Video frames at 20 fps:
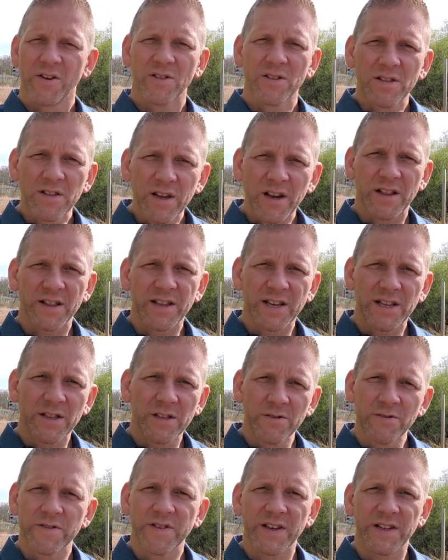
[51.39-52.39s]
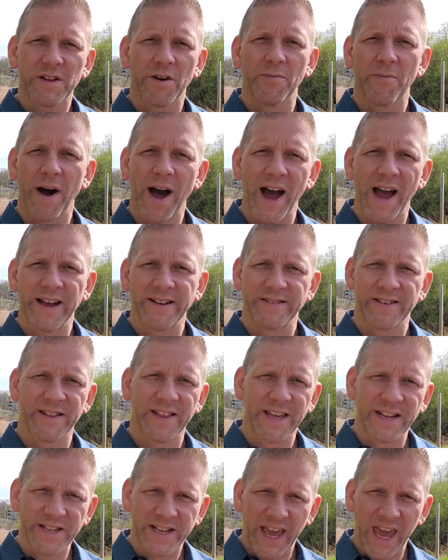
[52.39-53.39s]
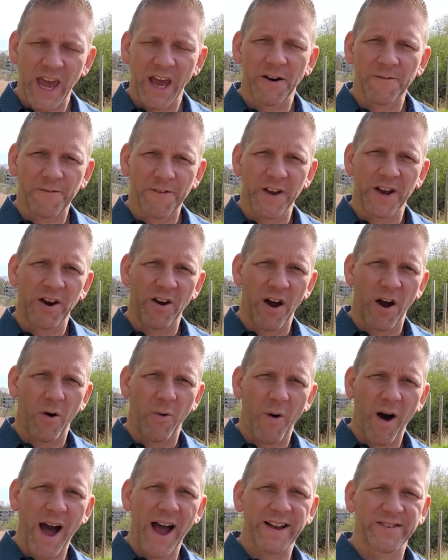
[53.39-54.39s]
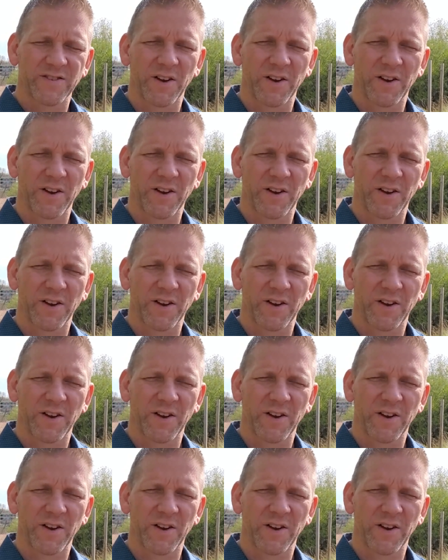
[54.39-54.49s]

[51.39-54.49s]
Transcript: literally losing their minds and they can't figure out why.